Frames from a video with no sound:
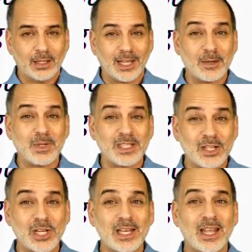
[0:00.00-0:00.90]
and the
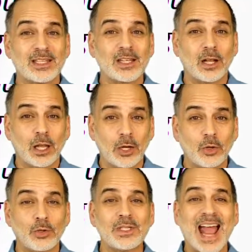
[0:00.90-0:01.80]
position gets
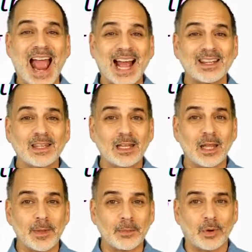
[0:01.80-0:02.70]
closed at the
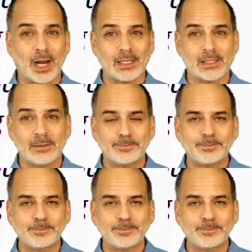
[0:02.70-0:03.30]
limit price.